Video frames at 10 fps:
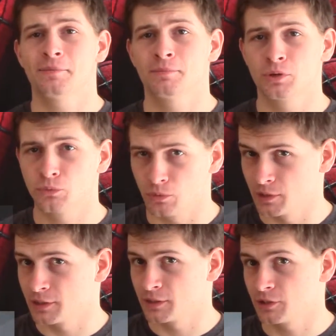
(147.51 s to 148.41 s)
number
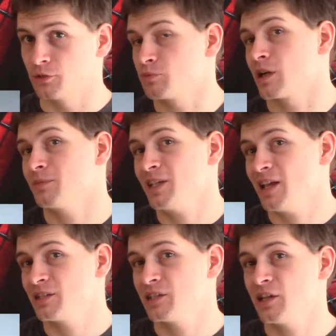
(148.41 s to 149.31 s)
1, you probably
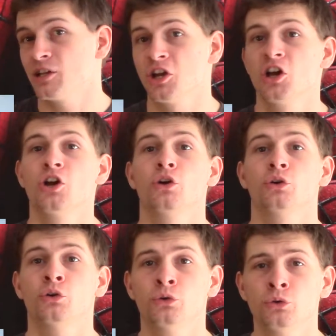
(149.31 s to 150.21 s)
guessed it,
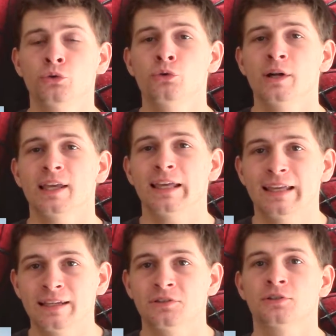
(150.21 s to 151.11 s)
who
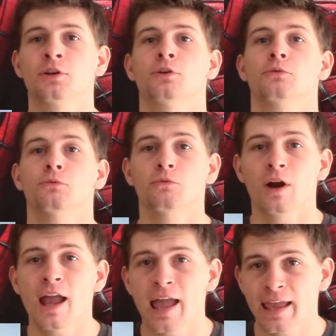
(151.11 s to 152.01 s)
is
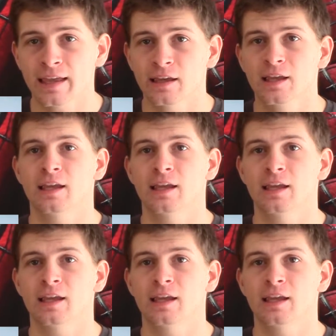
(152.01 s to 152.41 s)
Rey?